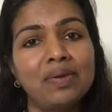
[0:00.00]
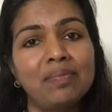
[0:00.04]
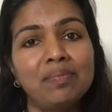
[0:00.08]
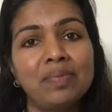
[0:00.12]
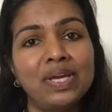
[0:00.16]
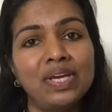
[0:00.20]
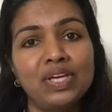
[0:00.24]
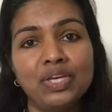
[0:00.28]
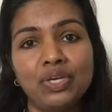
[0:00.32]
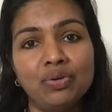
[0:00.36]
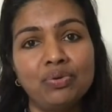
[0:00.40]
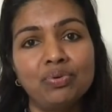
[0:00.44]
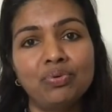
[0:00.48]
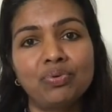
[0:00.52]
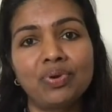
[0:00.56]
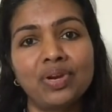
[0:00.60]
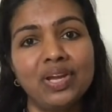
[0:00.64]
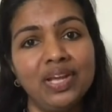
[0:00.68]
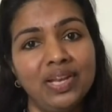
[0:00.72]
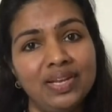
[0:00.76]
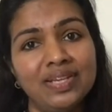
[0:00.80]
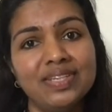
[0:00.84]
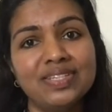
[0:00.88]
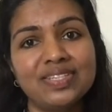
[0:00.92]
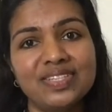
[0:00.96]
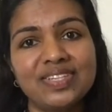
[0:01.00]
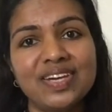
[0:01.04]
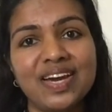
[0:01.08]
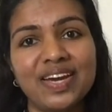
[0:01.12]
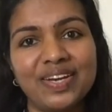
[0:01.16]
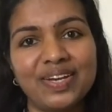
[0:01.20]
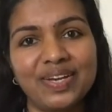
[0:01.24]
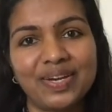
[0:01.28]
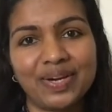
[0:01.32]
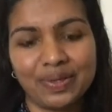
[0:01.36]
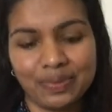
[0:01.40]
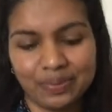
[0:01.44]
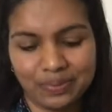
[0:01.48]
make you really
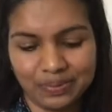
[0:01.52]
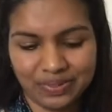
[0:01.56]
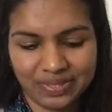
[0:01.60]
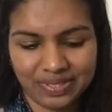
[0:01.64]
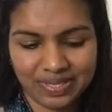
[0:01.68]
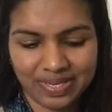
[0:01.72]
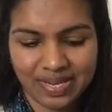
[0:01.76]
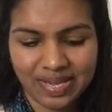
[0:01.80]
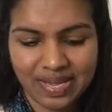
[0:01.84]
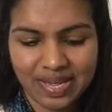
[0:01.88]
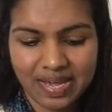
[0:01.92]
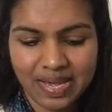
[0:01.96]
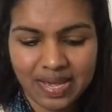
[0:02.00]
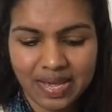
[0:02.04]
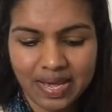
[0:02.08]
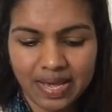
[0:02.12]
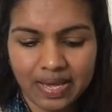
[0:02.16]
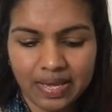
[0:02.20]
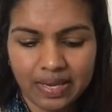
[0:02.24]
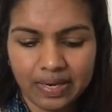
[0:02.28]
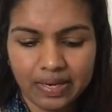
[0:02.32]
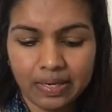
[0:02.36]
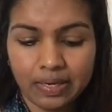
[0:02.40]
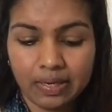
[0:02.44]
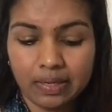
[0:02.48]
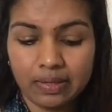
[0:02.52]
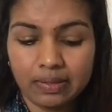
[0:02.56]
stand out. And